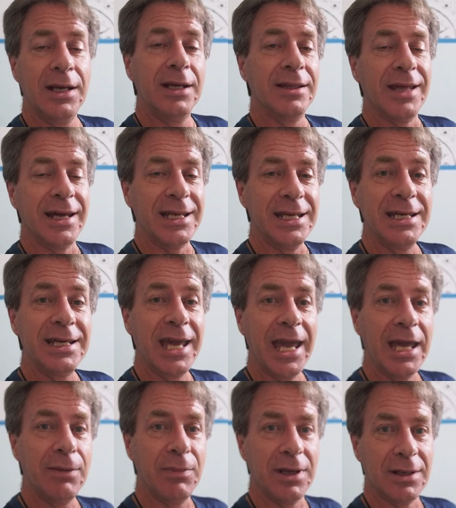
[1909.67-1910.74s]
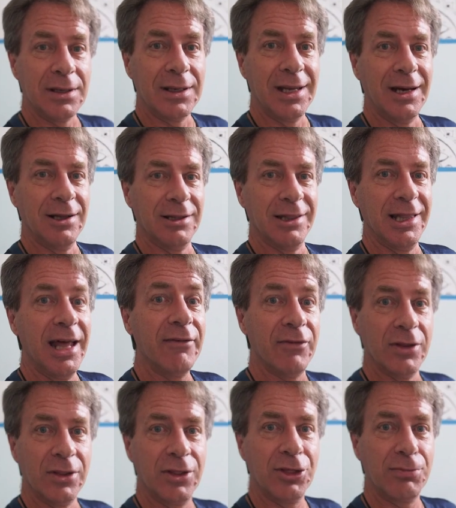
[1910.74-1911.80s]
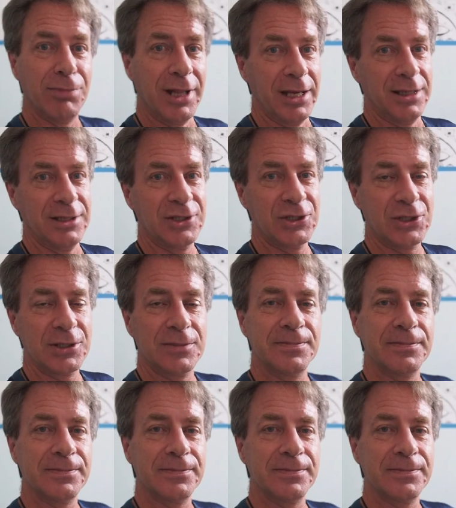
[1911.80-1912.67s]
that he came in 11th place.